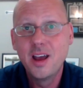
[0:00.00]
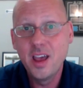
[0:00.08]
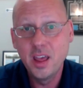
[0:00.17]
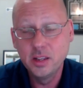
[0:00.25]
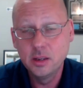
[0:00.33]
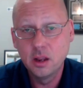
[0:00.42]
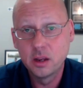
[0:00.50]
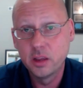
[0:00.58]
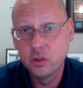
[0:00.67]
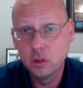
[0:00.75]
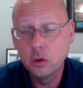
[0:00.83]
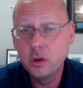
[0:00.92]
And I'll give
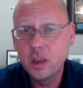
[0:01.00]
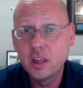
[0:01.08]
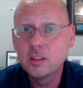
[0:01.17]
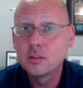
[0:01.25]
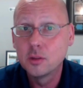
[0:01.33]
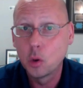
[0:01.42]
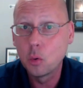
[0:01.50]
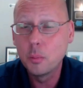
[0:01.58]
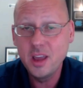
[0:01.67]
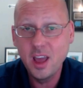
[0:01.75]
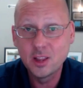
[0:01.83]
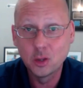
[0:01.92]
you a little hint. There will be a